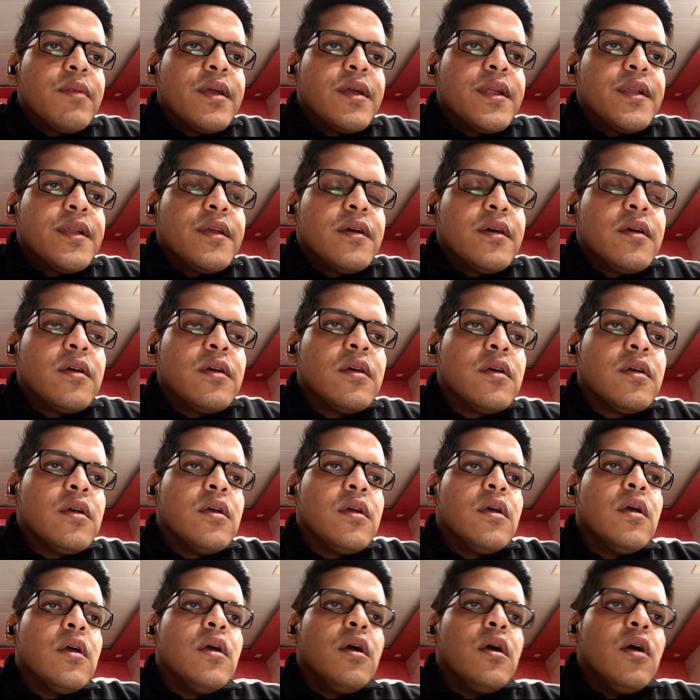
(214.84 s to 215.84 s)
One thing to
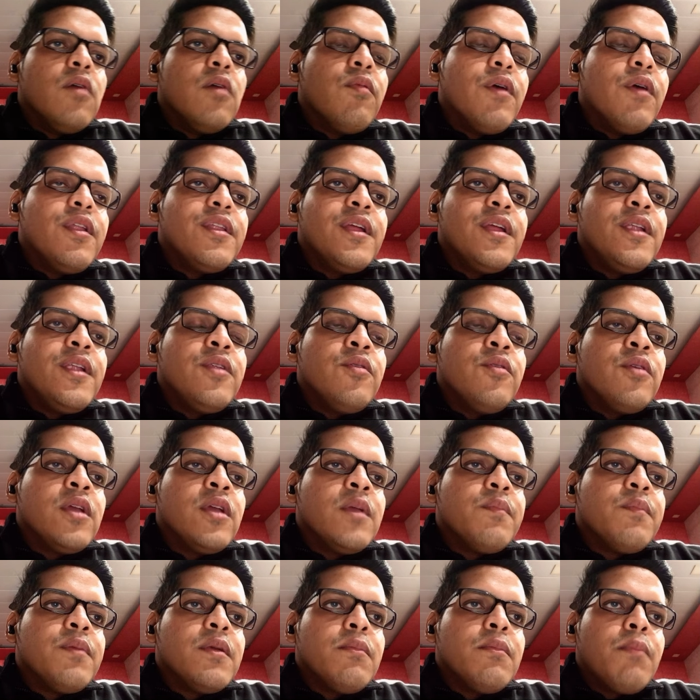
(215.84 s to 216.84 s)
keep in mind is
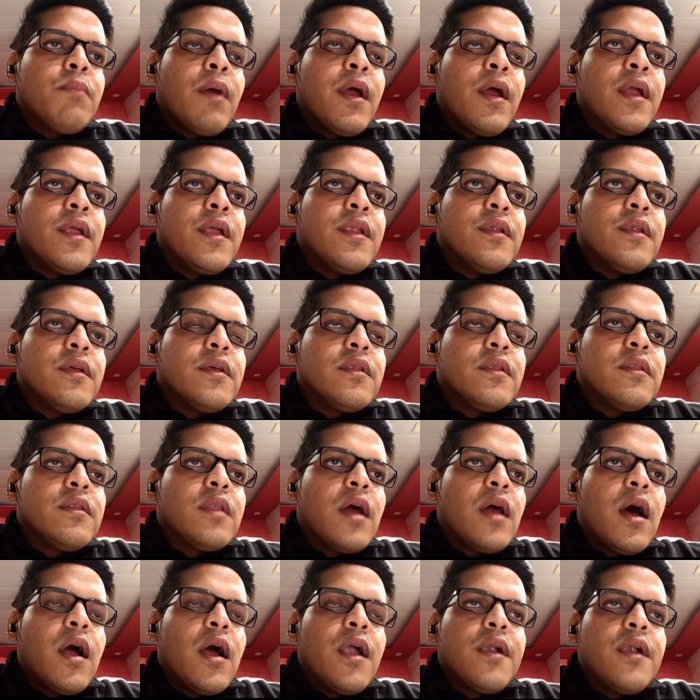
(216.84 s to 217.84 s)
that
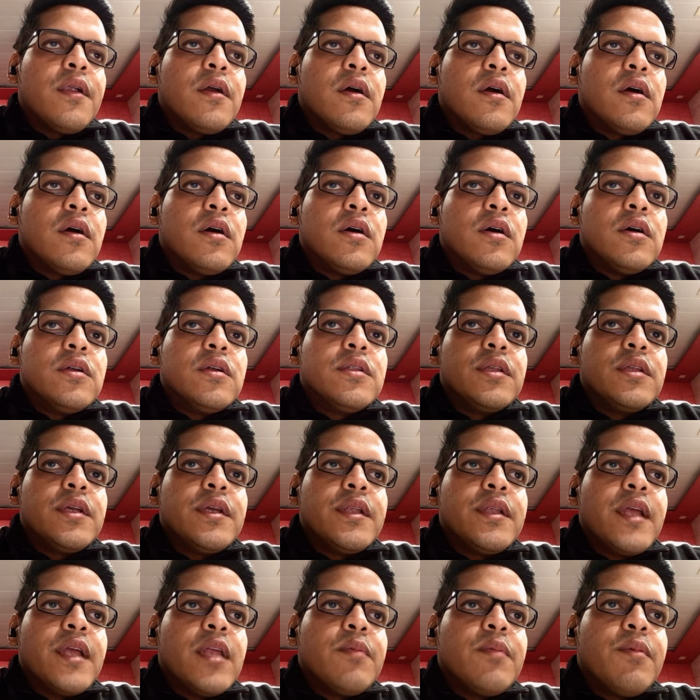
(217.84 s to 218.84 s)
the respiratory
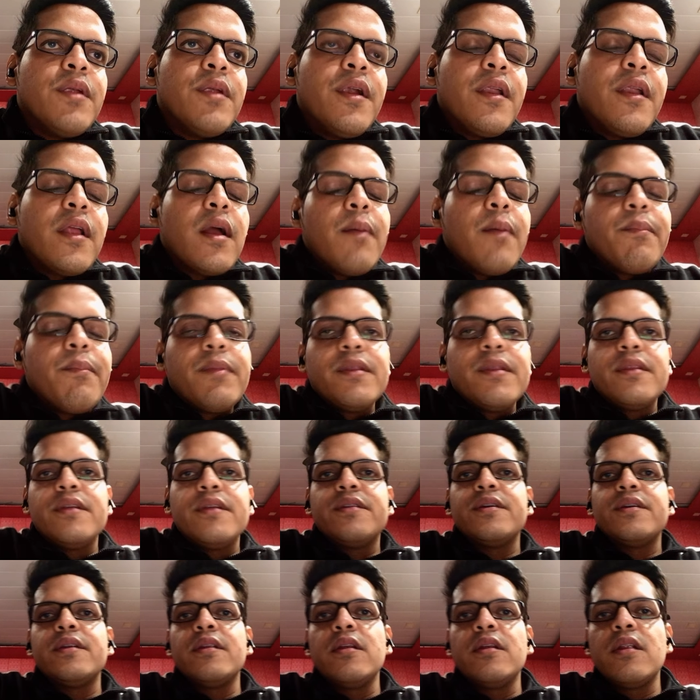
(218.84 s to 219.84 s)
compensation are very
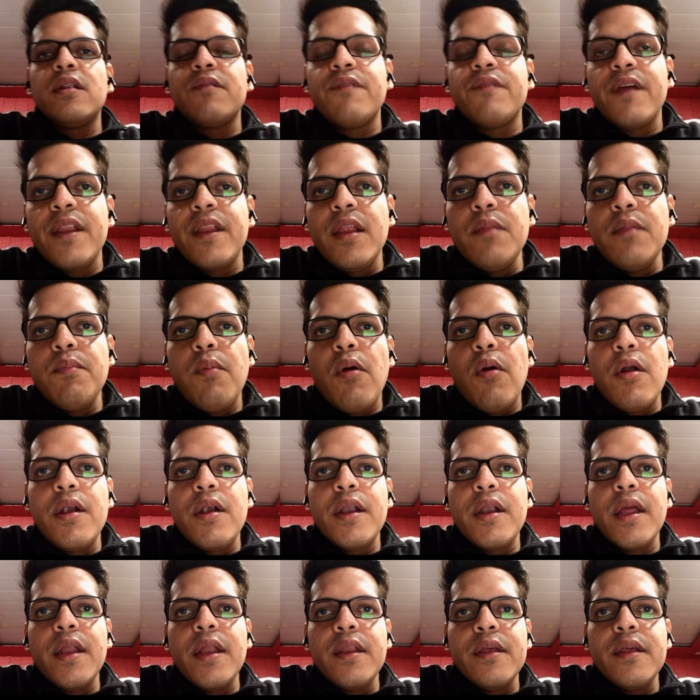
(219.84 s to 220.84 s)
spontaneous. They happen
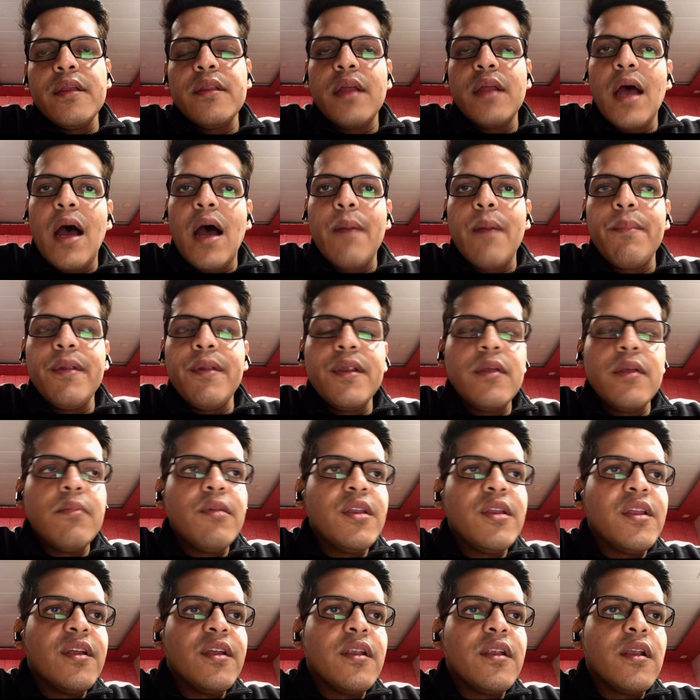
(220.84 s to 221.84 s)
immediately, while
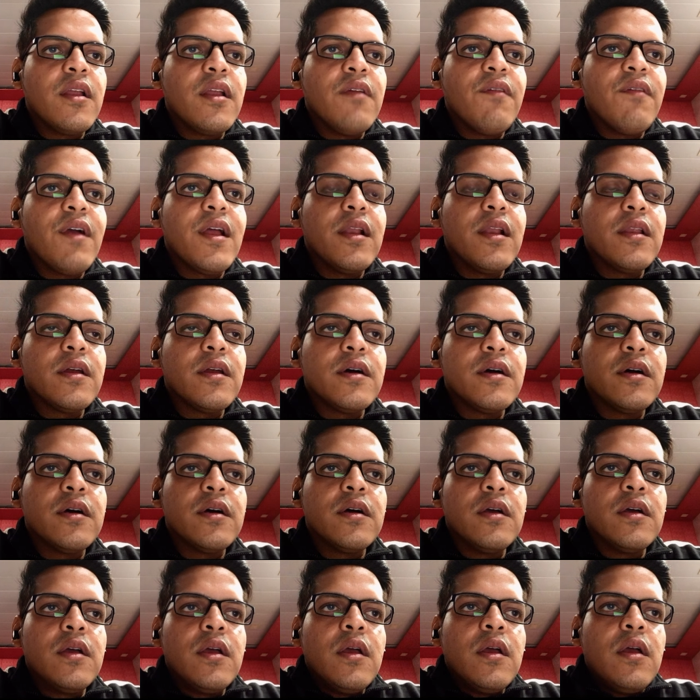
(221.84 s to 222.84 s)
the metabolic
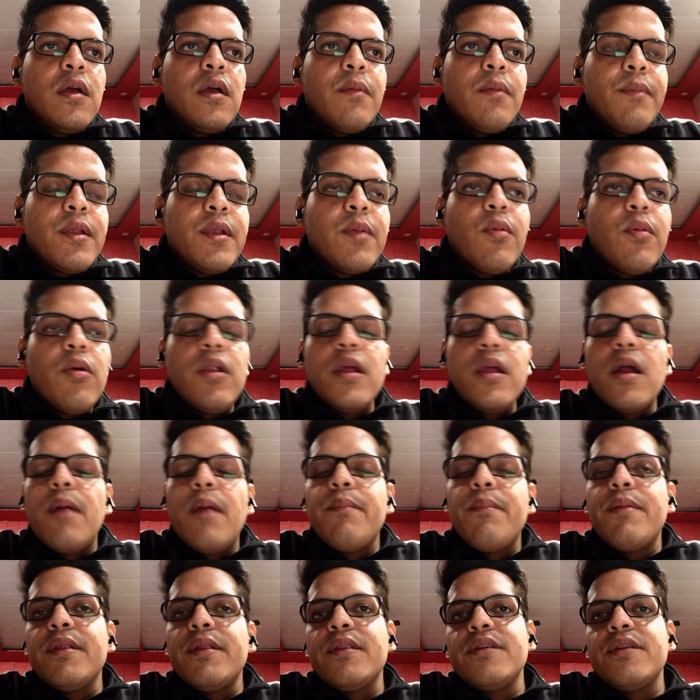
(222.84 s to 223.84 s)
compensation takes
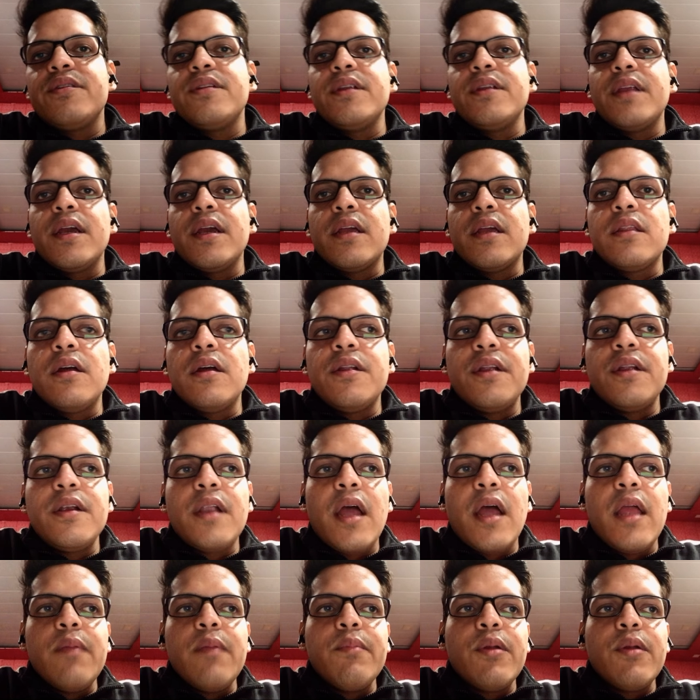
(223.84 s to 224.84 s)
certain time because they
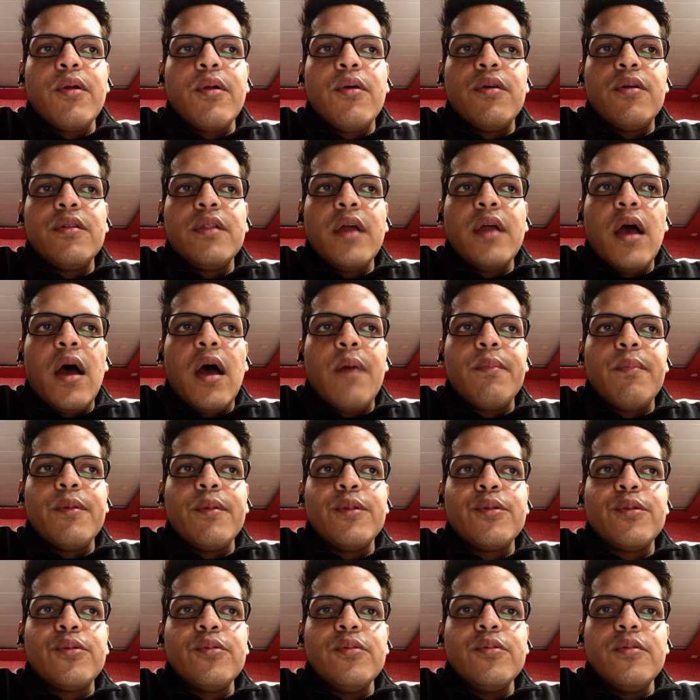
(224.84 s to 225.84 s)
happen through renal
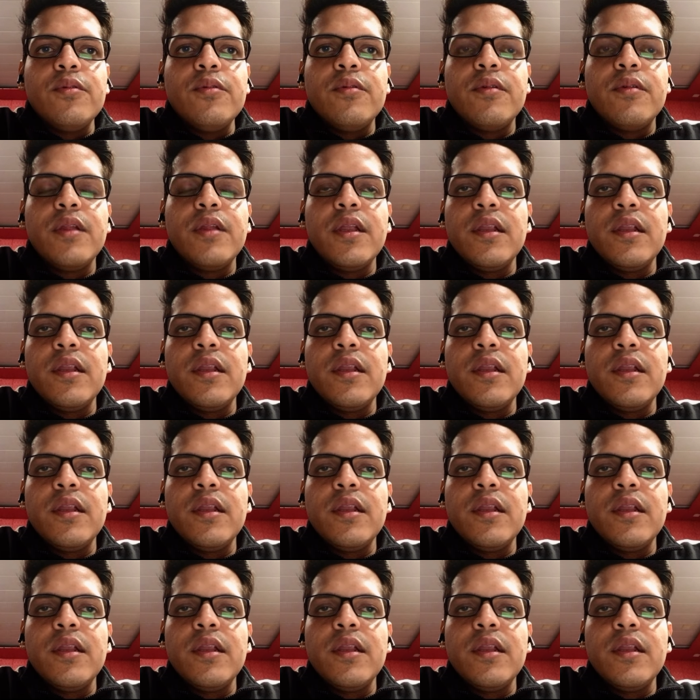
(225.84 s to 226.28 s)
exchange.